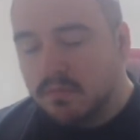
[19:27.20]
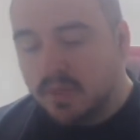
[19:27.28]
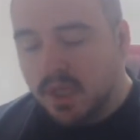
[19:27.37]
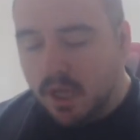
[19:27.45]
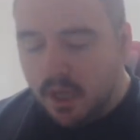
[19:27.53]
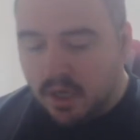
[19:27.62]

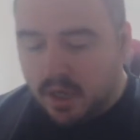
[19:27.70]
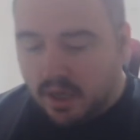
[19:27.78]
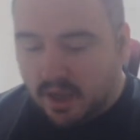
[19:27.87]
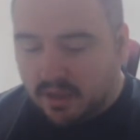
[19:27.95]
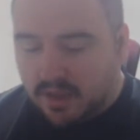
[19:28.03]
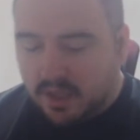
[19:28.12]

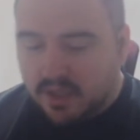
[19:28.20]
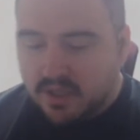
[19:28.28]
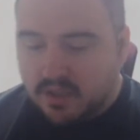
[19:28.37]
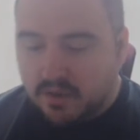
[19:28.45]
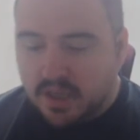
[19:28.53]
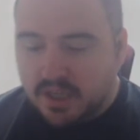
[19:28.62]
I think the
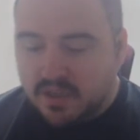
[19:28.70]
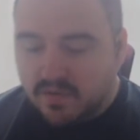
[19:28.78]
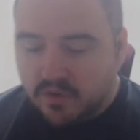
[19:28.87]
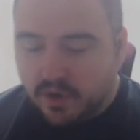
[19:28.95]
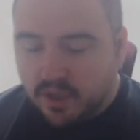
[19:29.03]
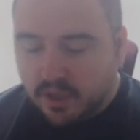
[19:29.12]
screens
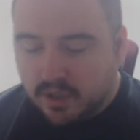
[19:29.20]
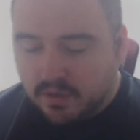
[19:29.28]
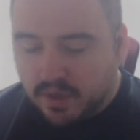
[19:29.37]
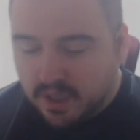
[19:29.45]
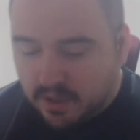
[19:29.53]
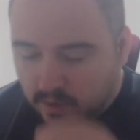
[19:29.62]
for it look
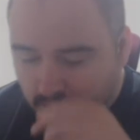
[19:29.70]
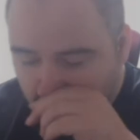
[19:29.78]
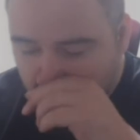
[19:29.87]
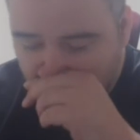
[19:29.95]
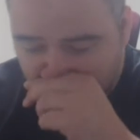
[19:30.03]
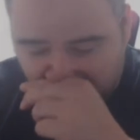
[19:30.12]
really
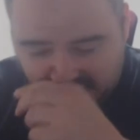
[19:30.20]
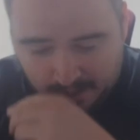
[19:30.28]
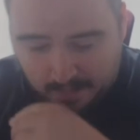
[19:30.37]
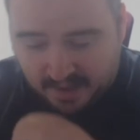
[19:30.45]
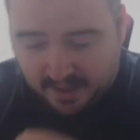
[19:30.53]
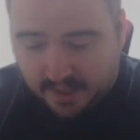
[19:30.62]
cool.
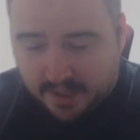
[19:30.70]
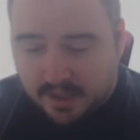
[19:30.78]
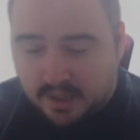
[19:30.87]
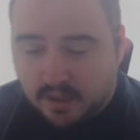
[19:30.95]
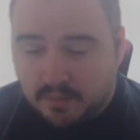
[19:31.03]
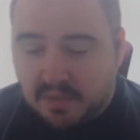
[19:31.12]
I like
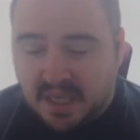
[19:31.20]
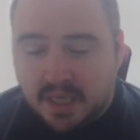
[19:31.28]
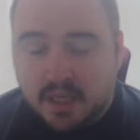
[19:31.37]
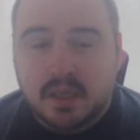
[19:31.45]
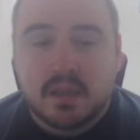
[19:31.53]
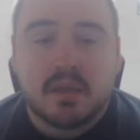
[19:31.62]
the
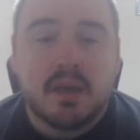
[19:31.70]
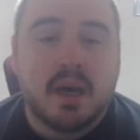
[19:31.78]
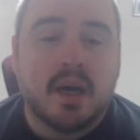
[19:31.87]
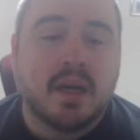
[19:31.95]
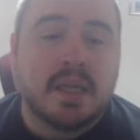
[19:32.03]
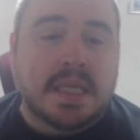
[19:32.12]
pink
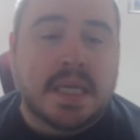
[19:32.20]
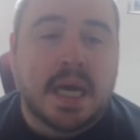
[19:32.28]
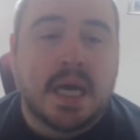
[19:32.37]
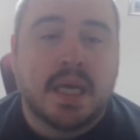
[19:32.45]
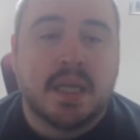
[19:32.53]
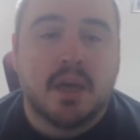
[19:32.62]

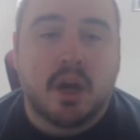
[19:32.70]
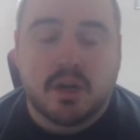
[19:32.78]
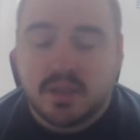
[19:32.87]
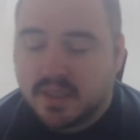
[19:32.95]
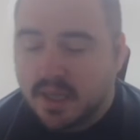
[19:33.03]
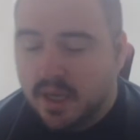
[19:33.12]
neon
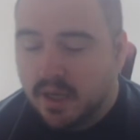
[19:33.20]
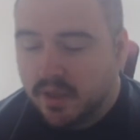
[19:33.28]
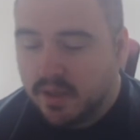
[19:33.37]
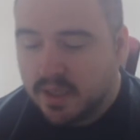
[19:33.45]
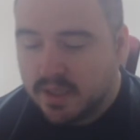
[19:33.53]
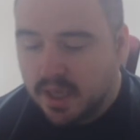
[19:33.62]
art style
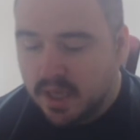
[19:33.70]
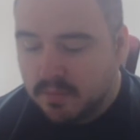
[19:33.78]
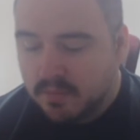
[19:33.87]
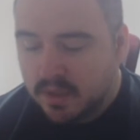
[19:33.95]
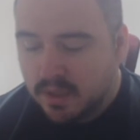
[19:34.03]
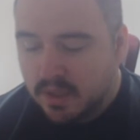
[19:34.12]
of this
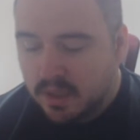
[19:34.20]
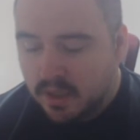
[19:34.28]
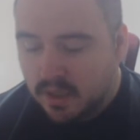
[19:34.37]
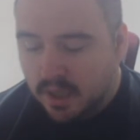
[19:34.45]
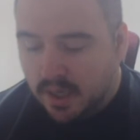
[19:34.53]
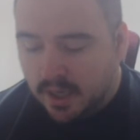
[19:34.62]
game.
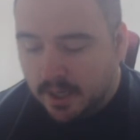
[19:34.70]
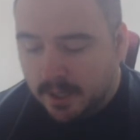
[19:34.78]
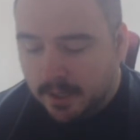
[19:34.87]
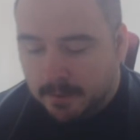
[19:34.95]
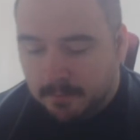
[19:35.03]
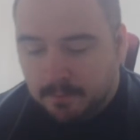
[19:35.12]

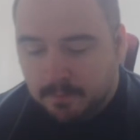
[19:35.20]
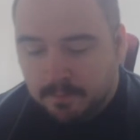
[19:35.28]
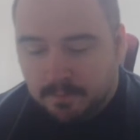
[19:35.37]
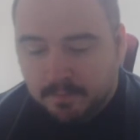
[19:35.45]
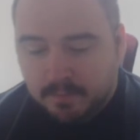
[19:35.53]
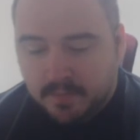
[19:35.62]
Um,
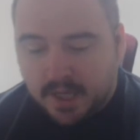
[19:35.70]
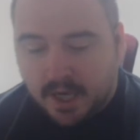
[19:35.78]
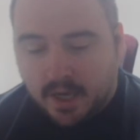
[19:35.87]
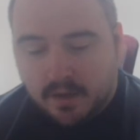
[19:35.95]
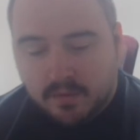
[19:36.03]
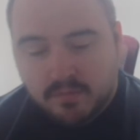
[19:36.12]

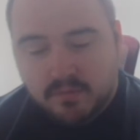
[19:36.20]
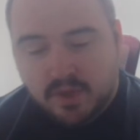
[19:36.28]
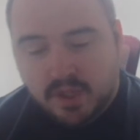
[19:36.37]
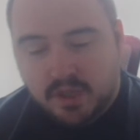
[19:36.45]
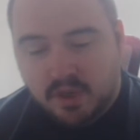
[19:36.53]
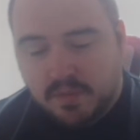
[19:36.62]
yeah, I don't
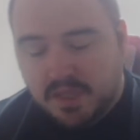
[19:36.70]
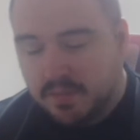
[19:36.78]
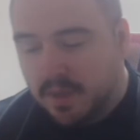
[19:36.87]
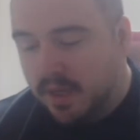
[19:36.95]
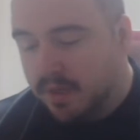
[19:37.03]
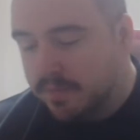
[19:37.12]
really know much
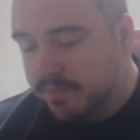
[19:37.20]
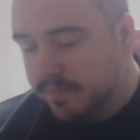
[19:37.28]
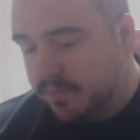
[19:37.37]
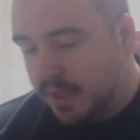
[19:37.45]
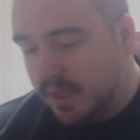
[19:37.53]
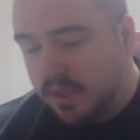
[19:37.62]
about it,
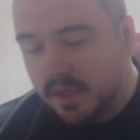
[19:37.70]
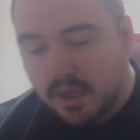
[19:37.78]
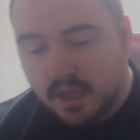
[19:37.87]
but